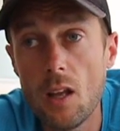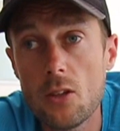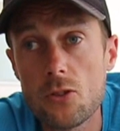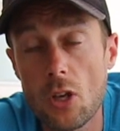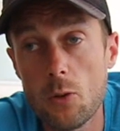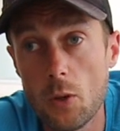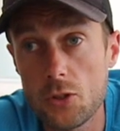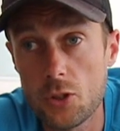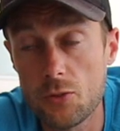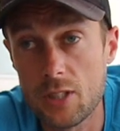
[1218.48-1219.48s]
So
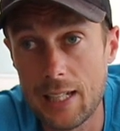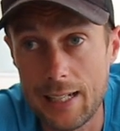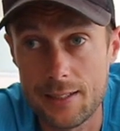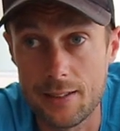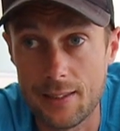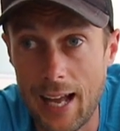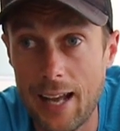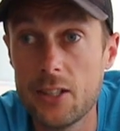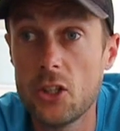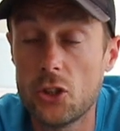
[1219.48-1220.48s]
once you've selected that,
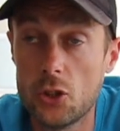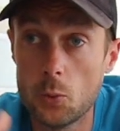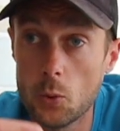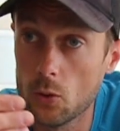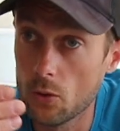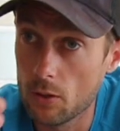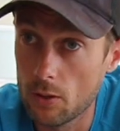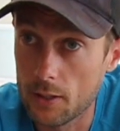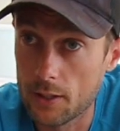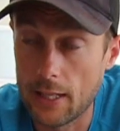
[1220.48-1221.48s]
you will
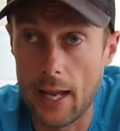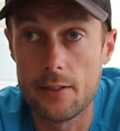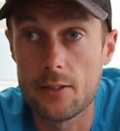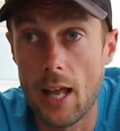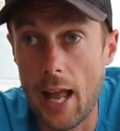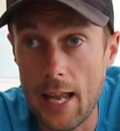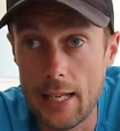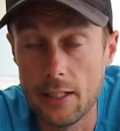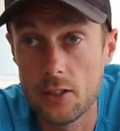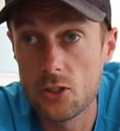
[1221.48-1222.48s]
get
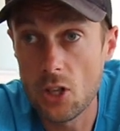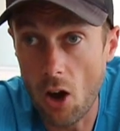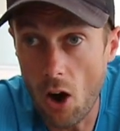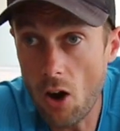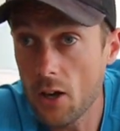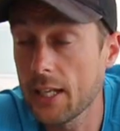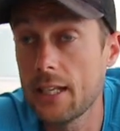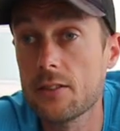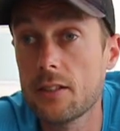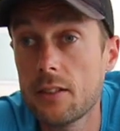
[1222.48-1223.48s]
a
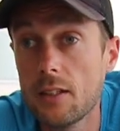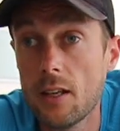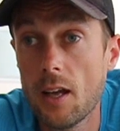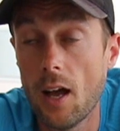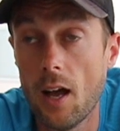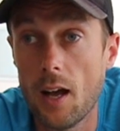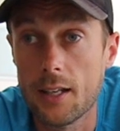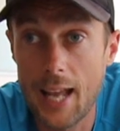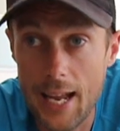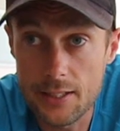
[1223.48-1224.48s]
target
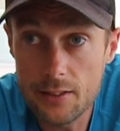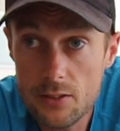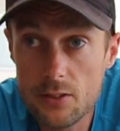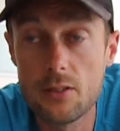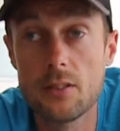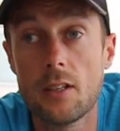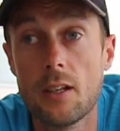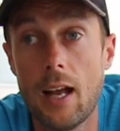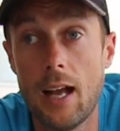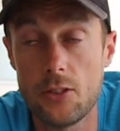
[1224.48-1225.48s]
cadence,
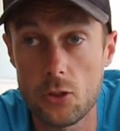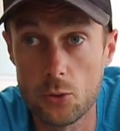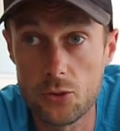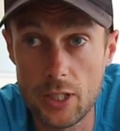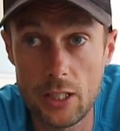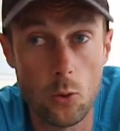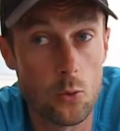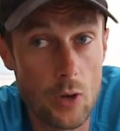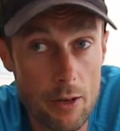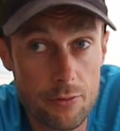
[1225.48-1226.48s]
and you'll see your
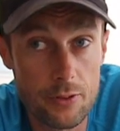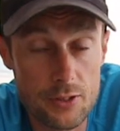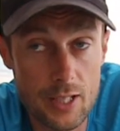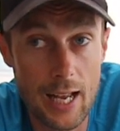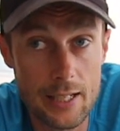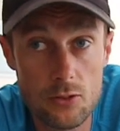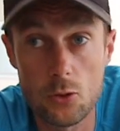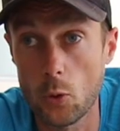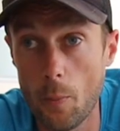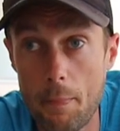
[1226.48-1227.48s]
reference cadence
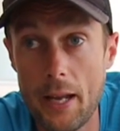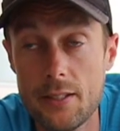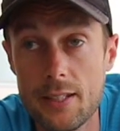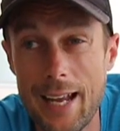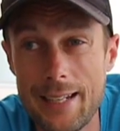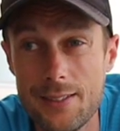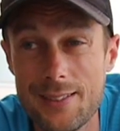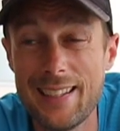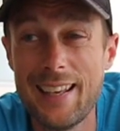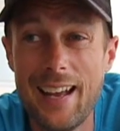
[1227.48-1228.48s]
or your base
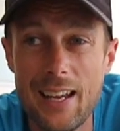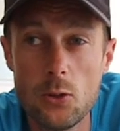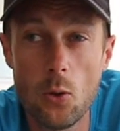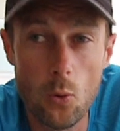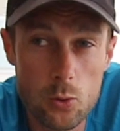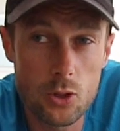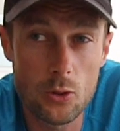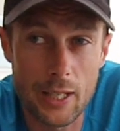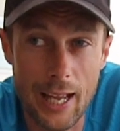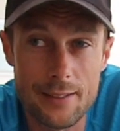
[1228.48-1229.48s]
cadence, and you'll also
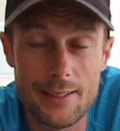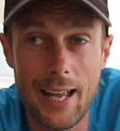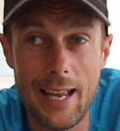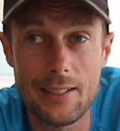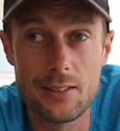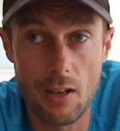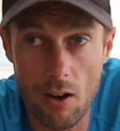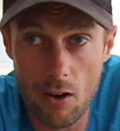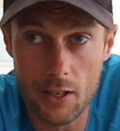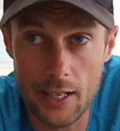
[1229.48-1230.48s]
get a
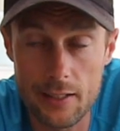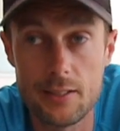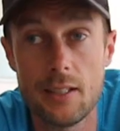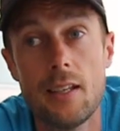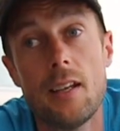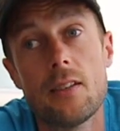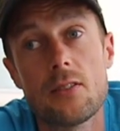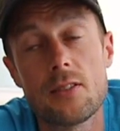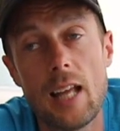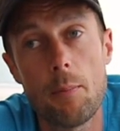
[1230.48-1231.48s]
target
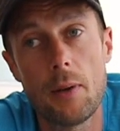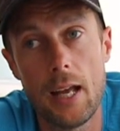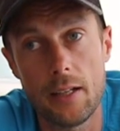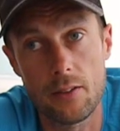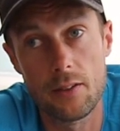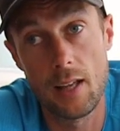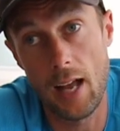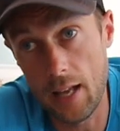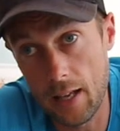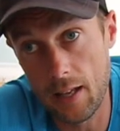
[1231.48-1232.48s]
step length,
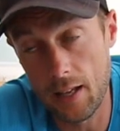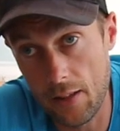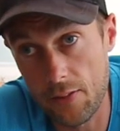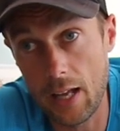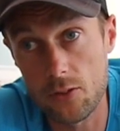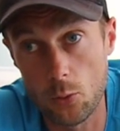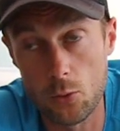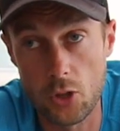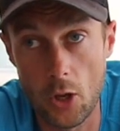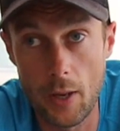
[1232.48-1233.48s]
and that's
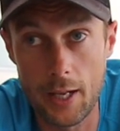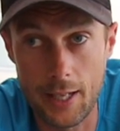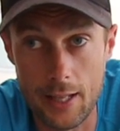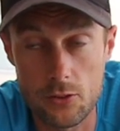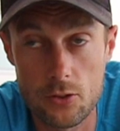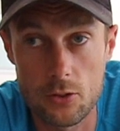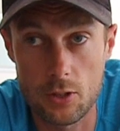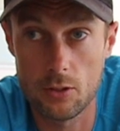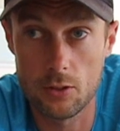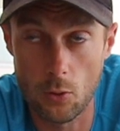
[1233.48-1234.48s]
also against
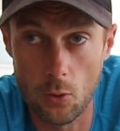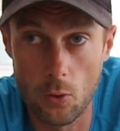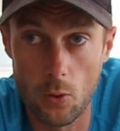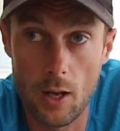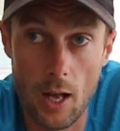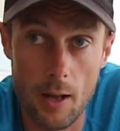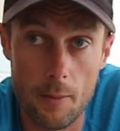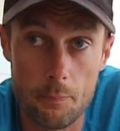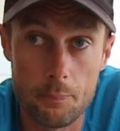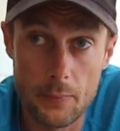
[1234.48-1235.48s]
your
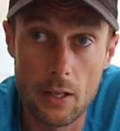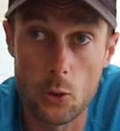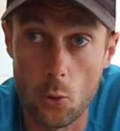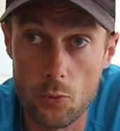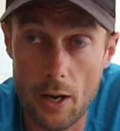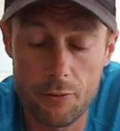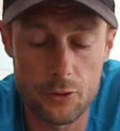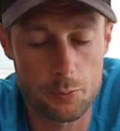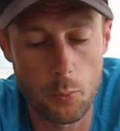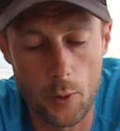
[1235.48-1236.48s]

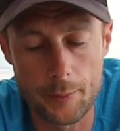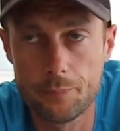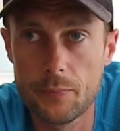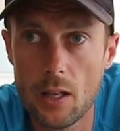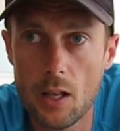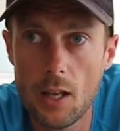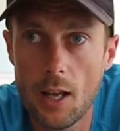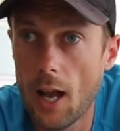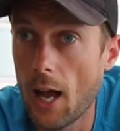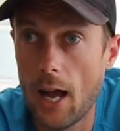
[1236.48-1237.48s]
reference point.
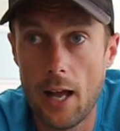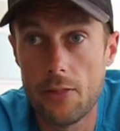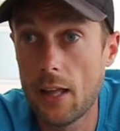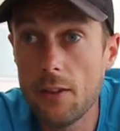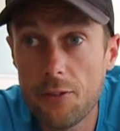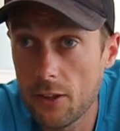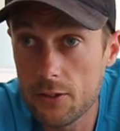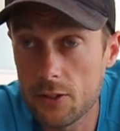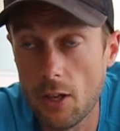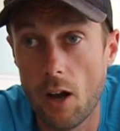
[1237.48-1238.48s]
And then the fun
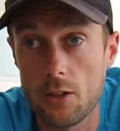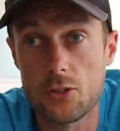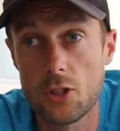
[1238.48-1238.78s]
starts.